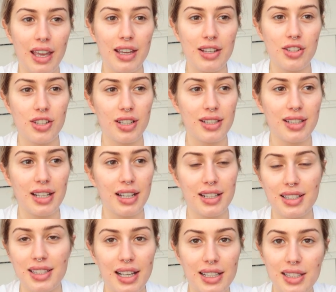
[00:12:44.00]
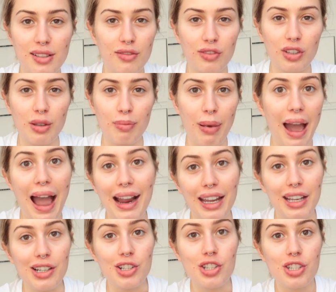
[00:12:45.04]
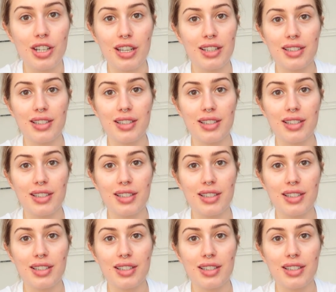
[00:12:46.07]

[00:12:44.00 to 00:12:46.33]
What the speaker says: is just excessively packaged.